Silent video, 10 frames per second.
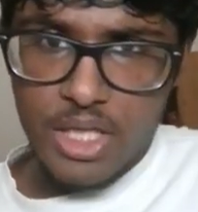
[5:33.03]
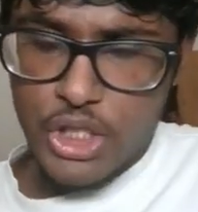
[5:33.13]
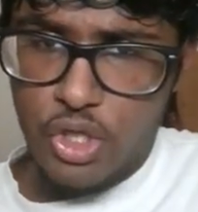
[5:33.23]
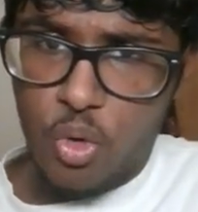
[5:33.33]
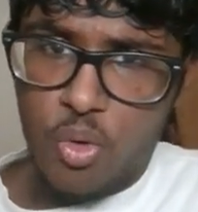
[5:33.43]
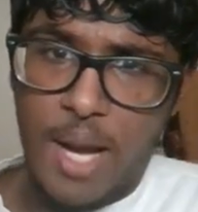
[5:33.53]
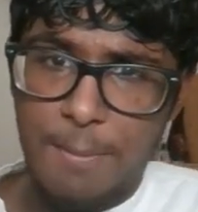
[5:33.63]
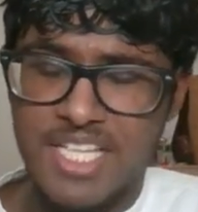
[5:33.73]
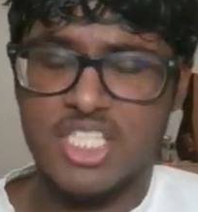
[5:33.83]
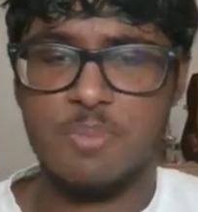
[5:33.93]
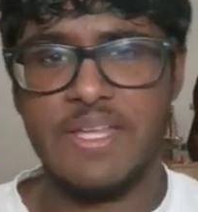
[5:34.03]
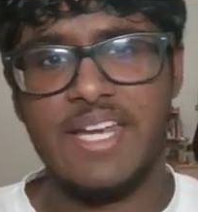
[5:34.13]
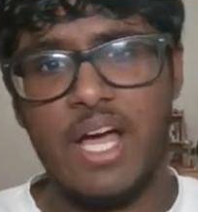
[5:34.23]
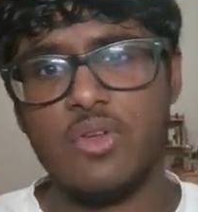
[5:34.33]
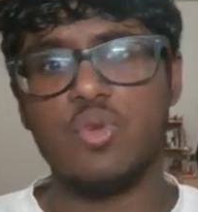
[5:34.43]
I'm going to explain
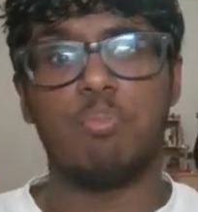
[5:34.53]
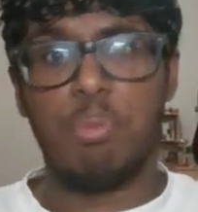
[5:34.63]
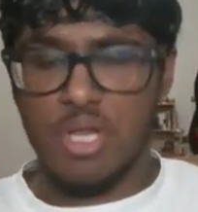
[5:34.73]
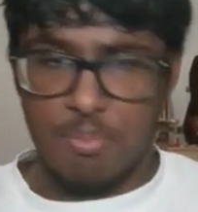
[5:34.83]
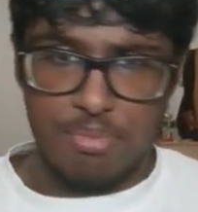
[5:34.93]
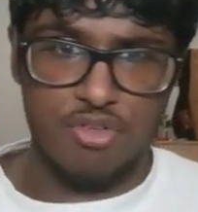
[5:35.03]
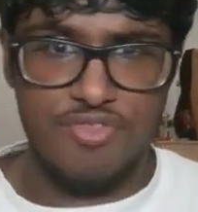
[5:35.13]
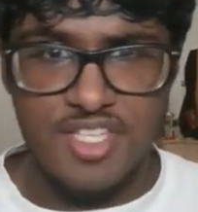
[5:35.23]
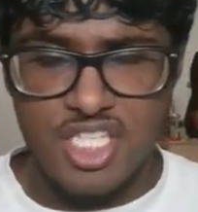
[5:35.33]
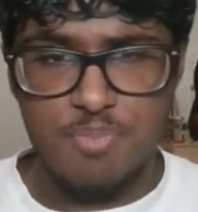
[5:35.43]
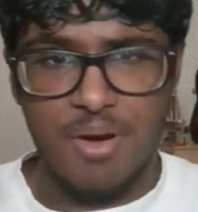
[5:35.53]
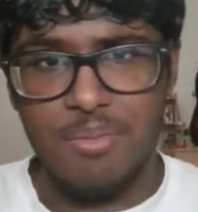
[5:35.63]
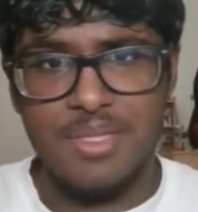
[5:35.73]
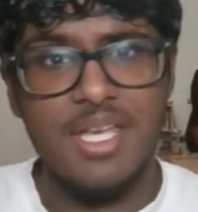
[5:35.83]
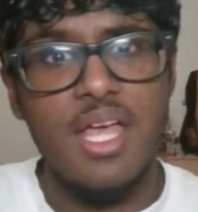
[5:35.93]
how you bulletproof. This is
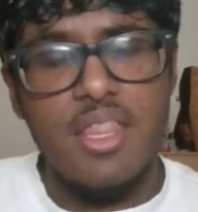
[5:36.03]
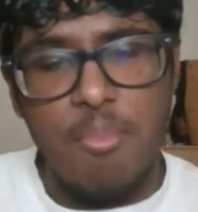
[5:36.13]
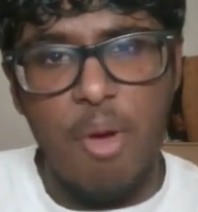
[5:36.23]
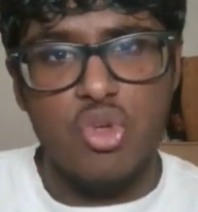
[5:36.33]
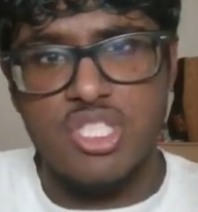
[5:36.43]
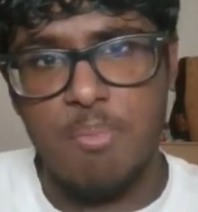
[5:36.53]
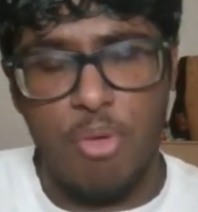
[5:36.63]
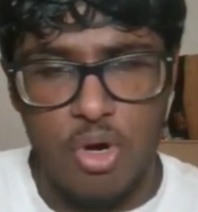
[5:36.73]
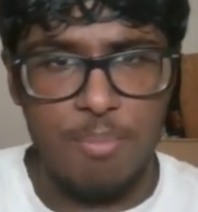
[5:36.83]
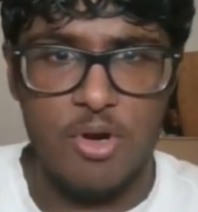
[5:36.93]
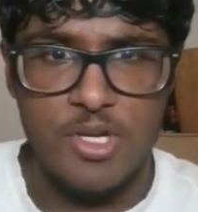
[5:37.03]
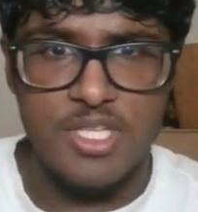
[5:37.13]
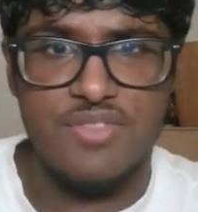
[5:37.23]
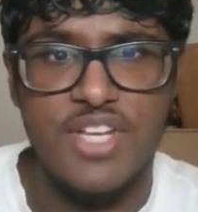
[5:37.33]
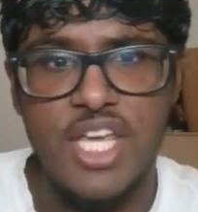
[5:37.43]
probably the most important part of
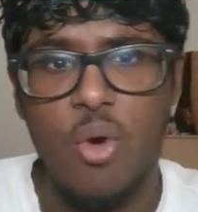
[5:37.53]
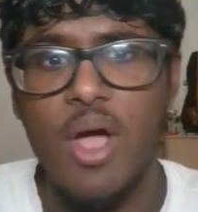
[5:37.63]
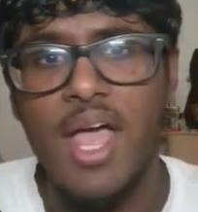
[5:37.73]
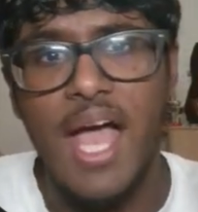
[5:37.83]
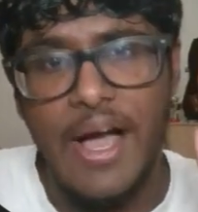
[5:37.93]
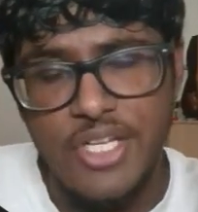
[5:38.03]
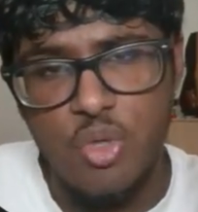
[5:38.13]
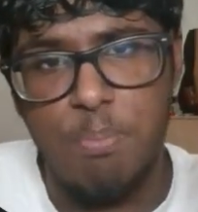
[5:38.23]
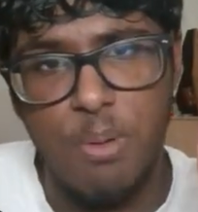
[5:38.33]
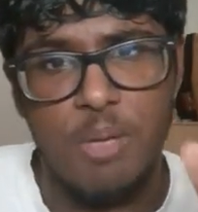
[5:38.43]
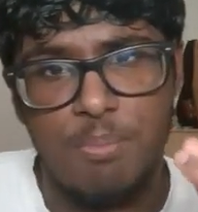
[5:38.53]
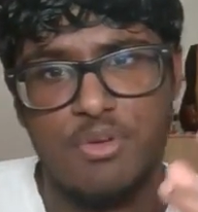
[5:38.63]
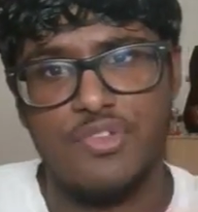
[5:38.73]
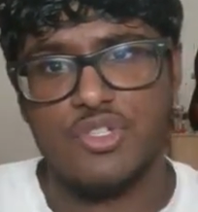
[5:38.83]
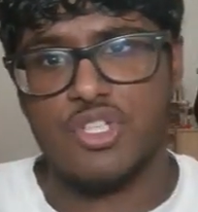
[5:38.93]
this video. How do you
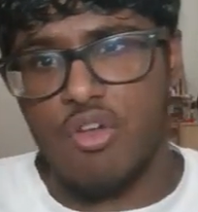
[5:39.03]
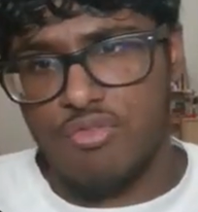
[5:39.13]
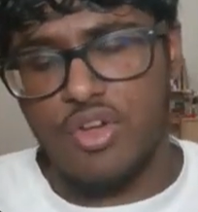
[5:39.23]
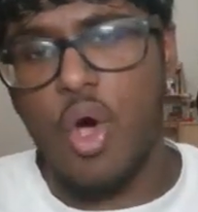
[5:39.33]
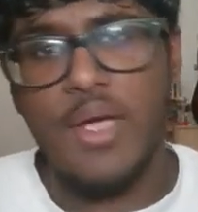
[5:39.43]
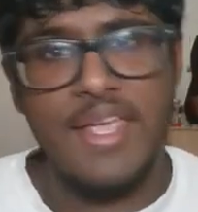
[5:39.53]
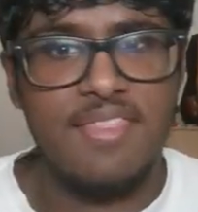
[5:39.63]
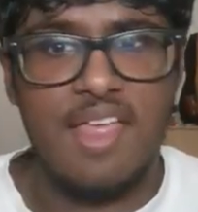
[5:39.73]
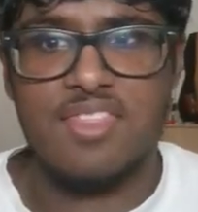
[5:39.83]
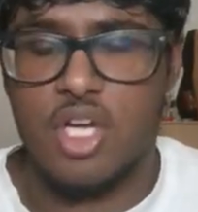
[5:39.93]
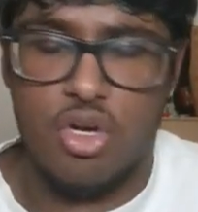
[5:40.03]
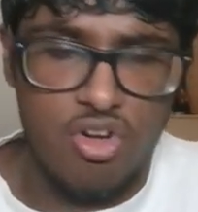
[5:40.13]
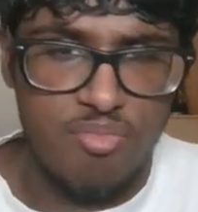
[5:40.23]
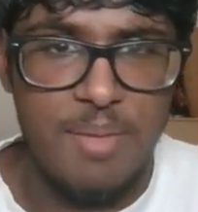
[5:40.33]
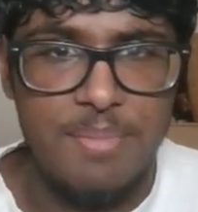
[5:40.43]
bulletproof yourself knowing that the
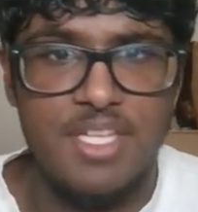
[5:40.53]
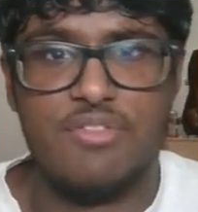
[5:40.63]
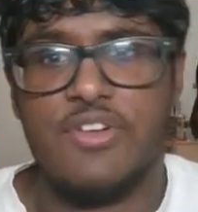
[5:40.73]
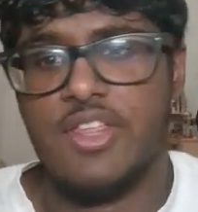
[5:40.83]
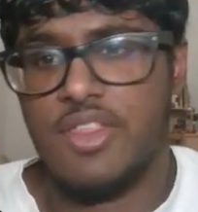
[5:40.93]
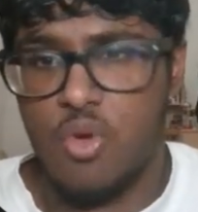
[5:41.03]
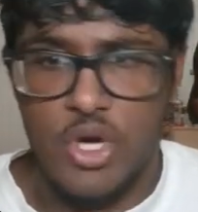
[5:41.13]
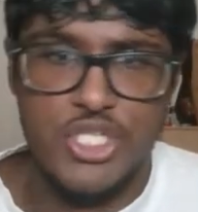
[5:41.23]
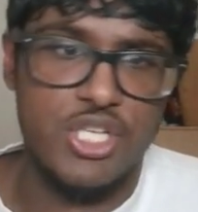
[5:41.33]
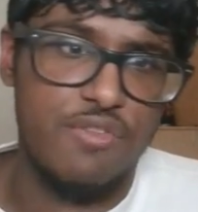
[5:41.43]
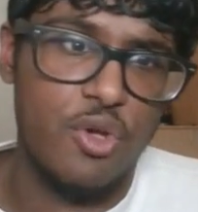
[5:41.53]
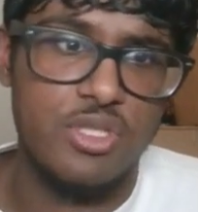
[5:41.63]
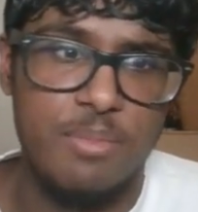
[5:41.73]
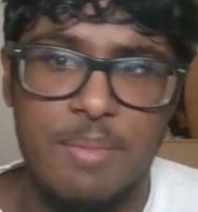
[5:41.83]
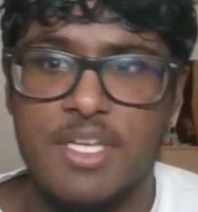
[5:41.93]
curve might be different and the question
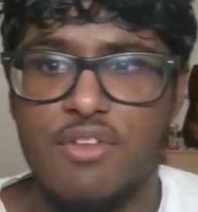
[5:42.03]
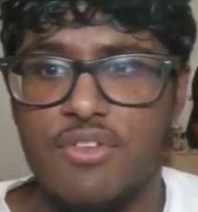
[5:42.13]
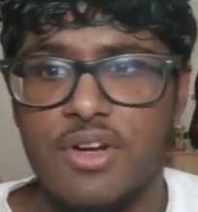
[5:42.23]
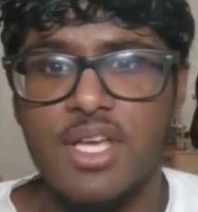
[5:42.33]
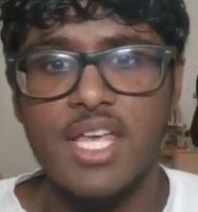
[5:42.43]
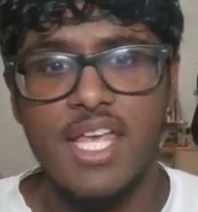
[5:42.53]
difficulty might be different?